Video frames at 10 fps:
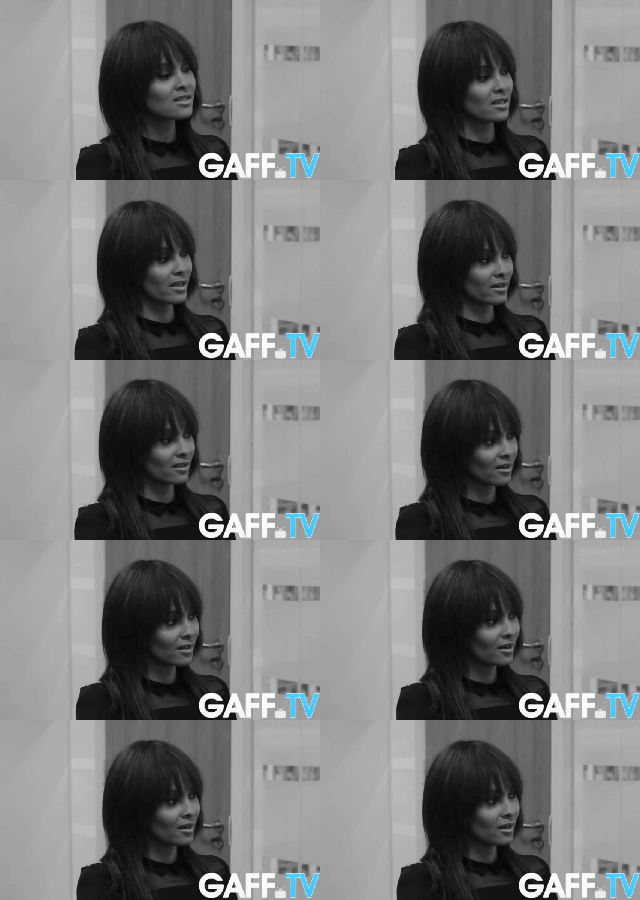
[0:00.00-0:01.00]
he did. So you got
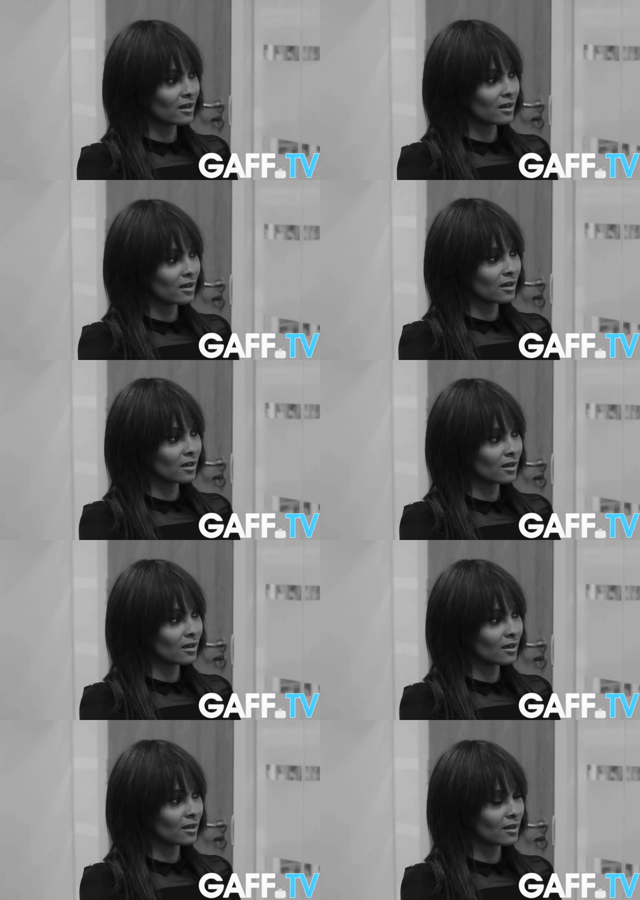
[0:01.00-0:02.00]
to experience
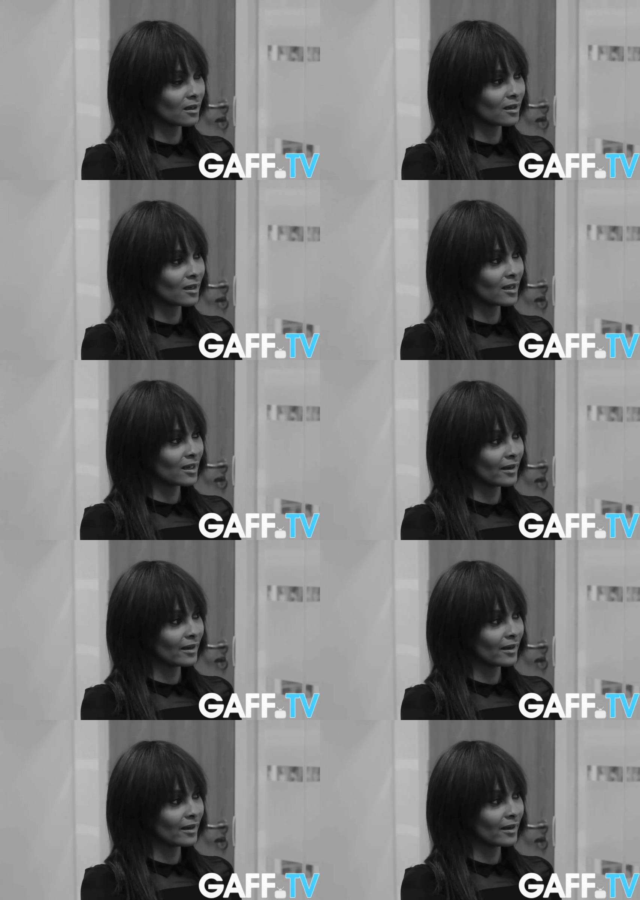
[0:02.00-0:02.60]
Premier League life.